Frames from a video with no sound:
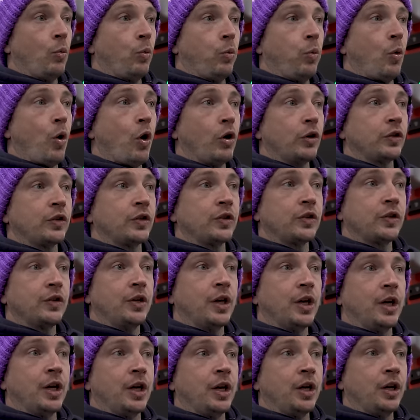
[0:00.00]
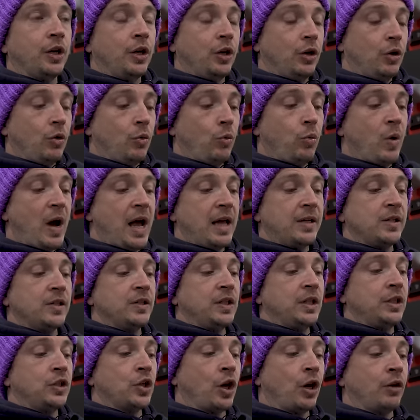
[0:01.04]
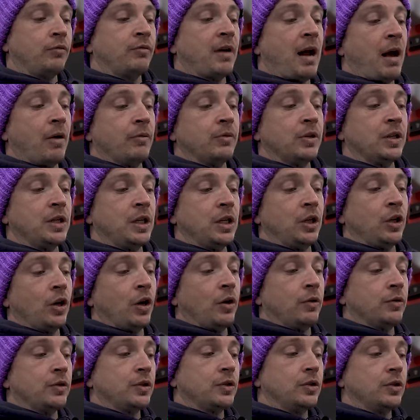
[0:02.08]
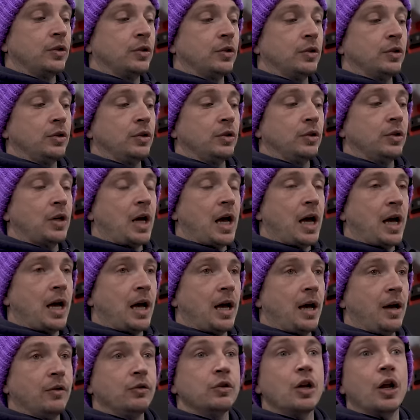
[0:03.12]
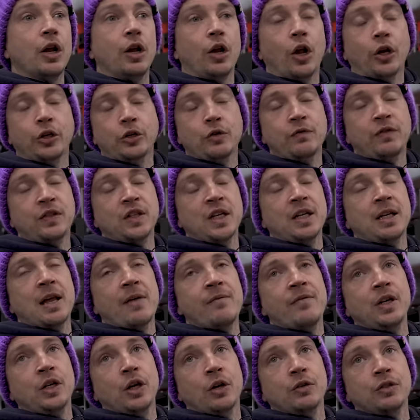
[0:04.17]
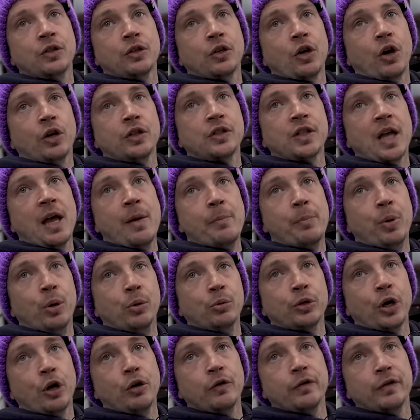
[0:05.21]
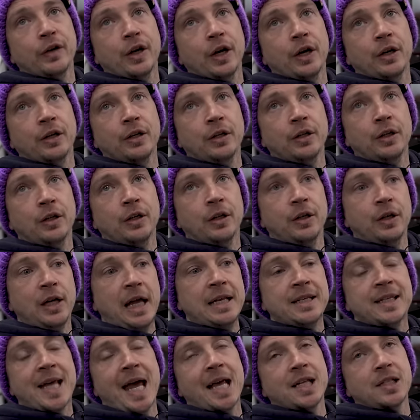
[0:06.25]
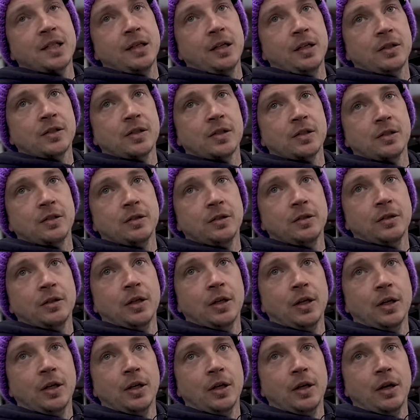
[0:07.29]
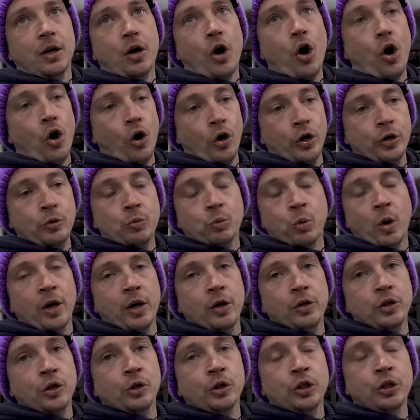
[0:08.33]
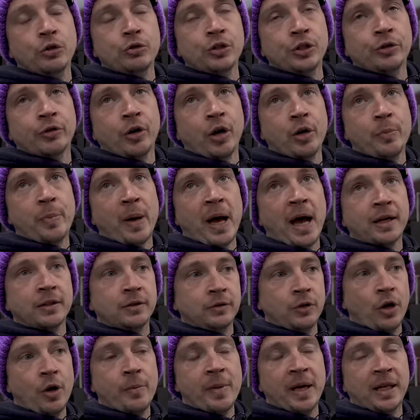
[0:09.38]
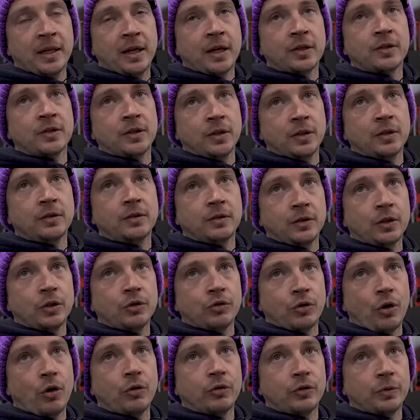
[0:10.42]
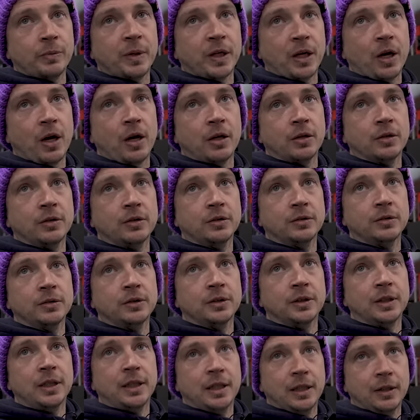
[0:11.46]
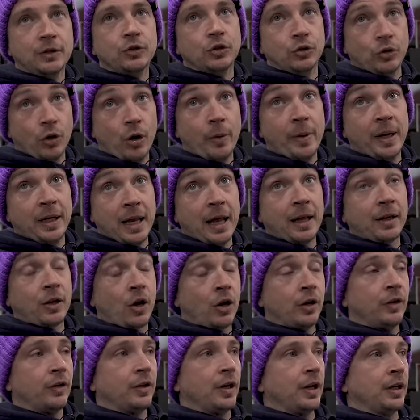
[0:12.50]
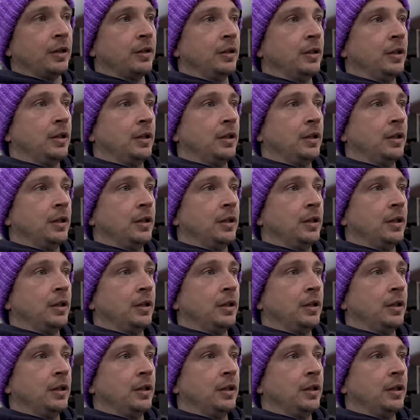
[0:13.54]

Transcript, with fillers: What's the? Where does he turn round and he goes? Uh, uh, like you've seen them videos of guys getting pulled over in Teslas. Oh, what, you're using your iPad? No, mate, that's the controls for my car. Yeah. Do you know what I mean? That kind of thing.